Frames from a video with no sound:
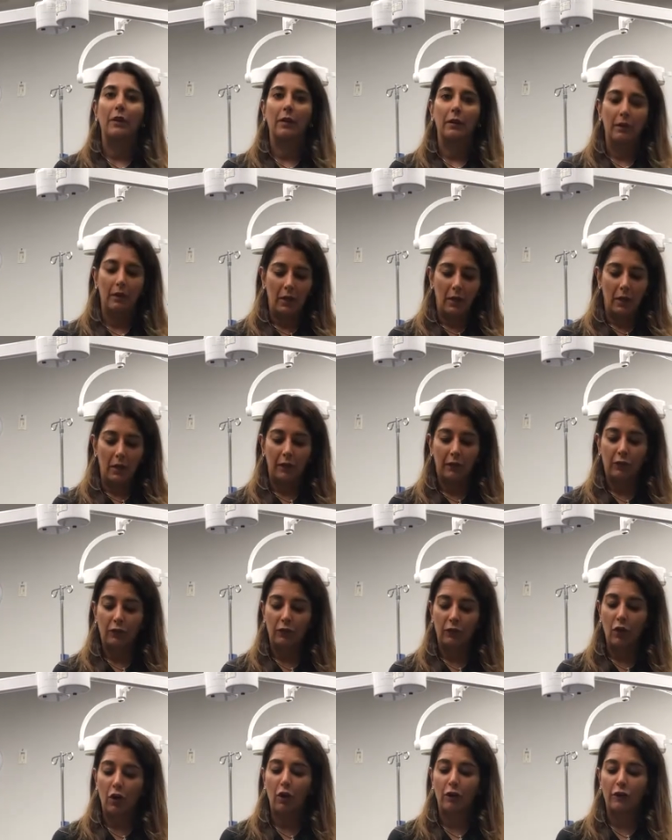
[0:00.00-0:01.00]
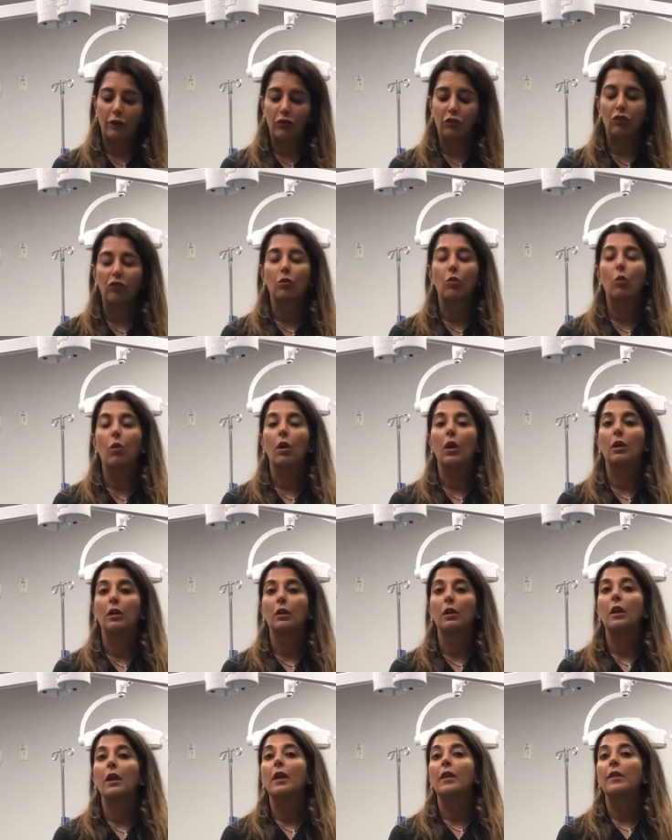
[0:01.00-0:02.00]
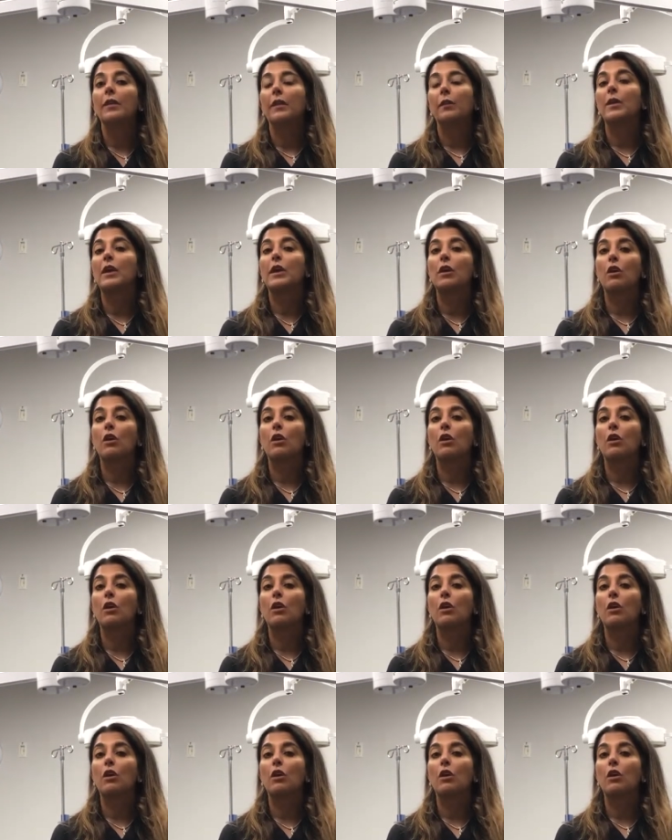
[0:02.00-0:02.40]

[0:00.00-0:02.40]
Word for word: it, a scar tissue wall that we